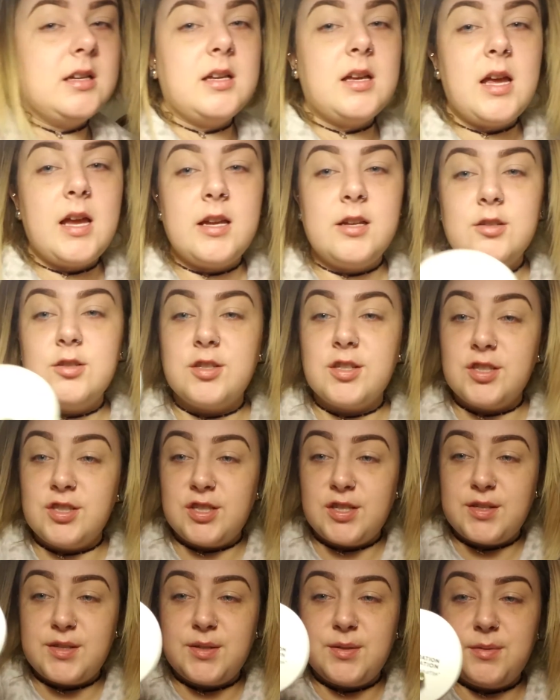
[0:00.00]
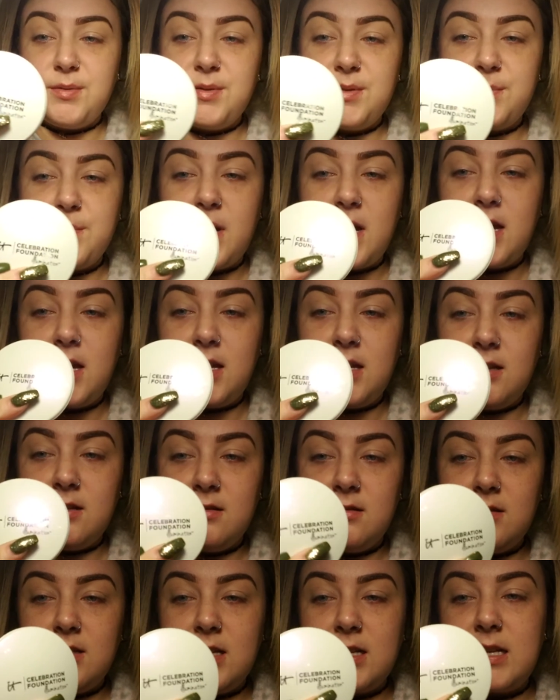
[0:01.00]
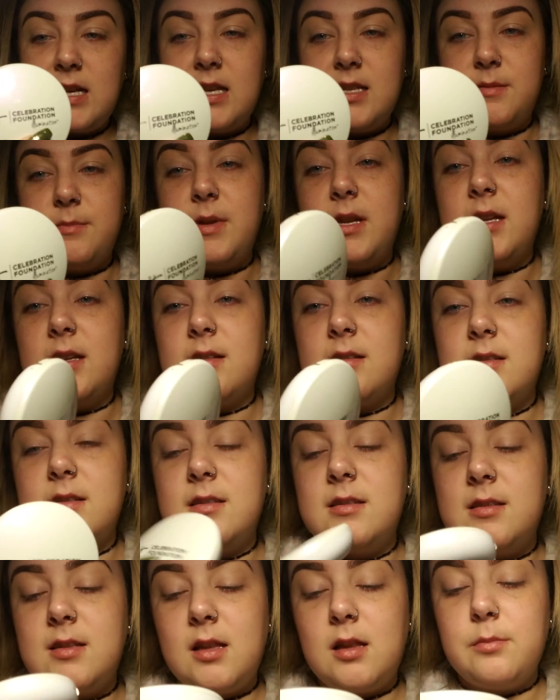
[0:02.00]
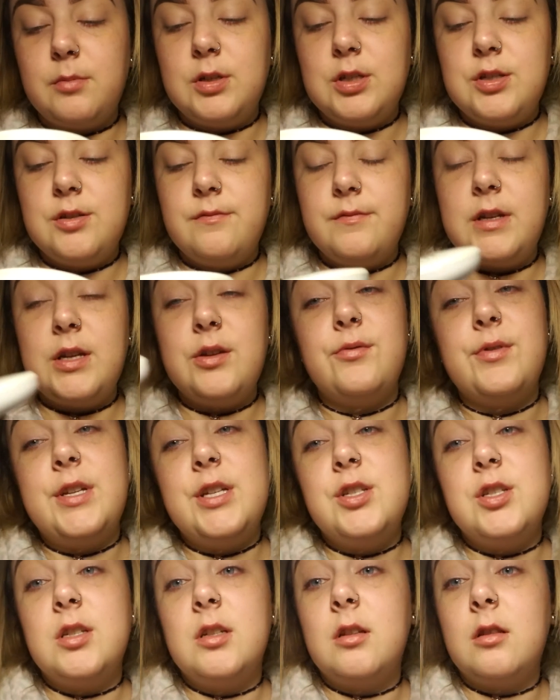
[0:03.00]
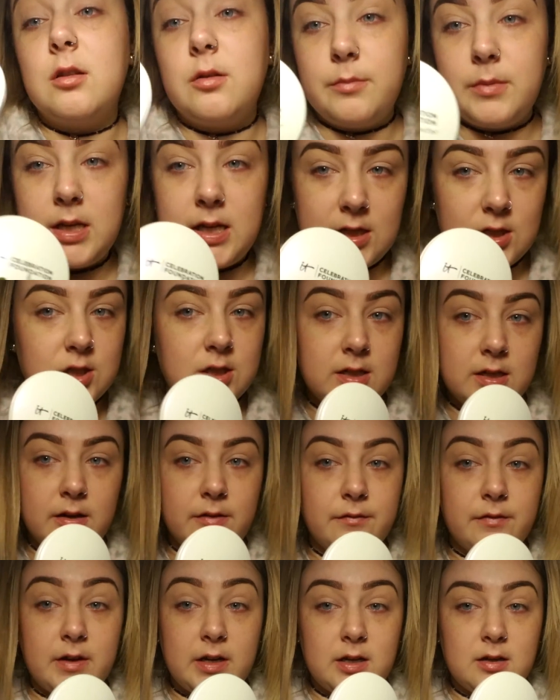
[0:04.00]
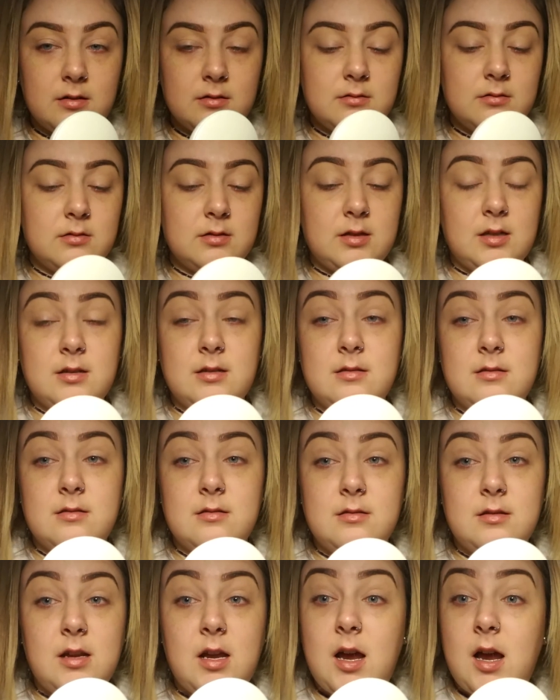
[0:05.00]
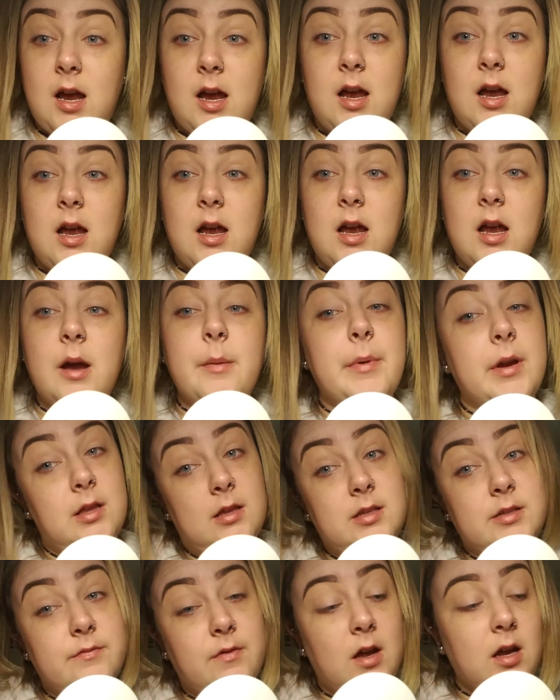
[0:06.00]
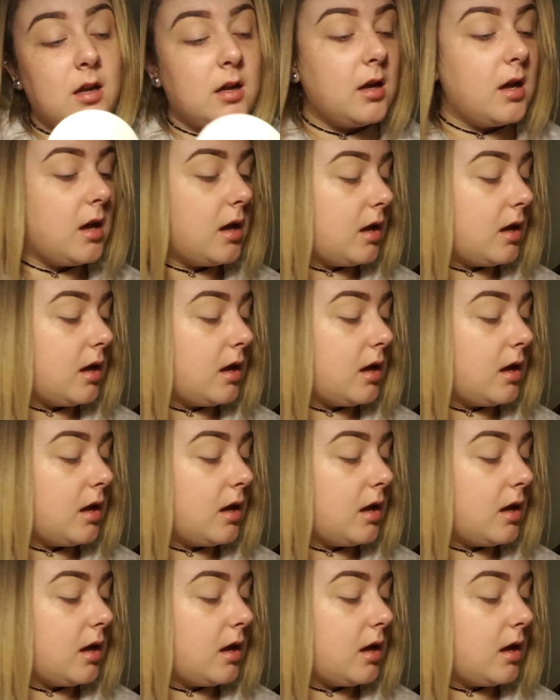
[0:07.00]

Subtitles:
I usually just use my IT Cosmetics Celebration Foundation Illumination in Fair because I'm pale as fuck.